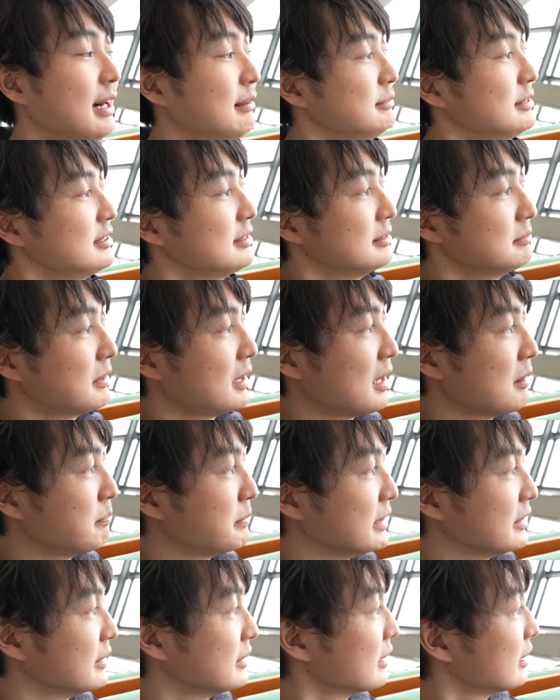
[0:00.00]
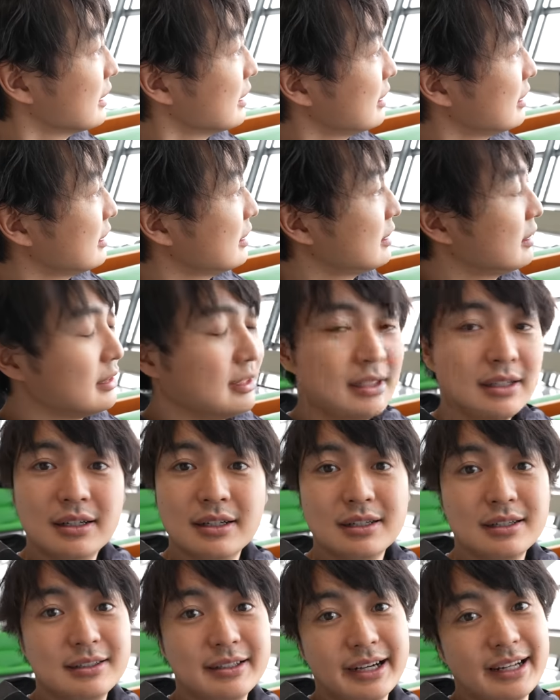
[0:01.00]
I'm super happy
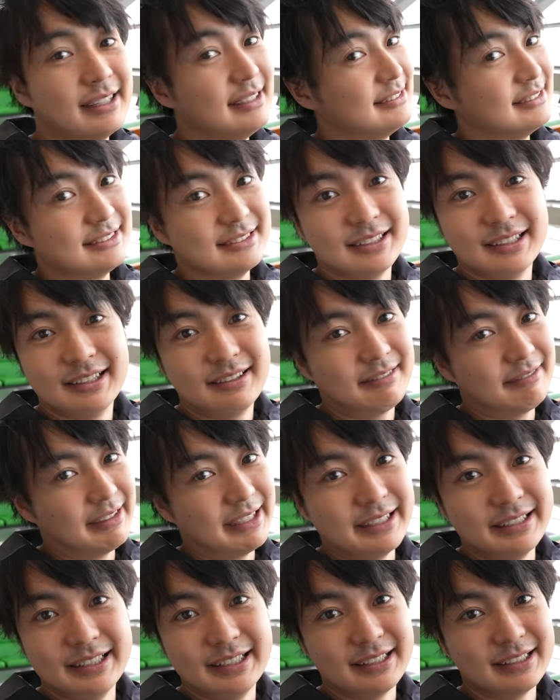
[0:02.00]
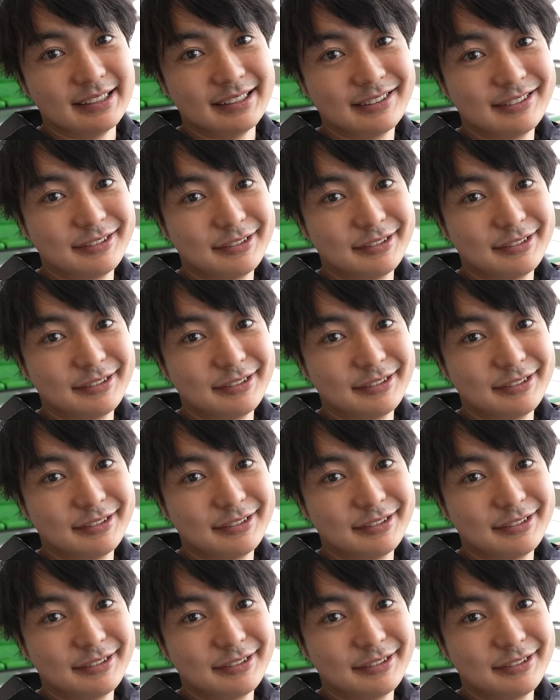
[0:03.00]
that it's not raining.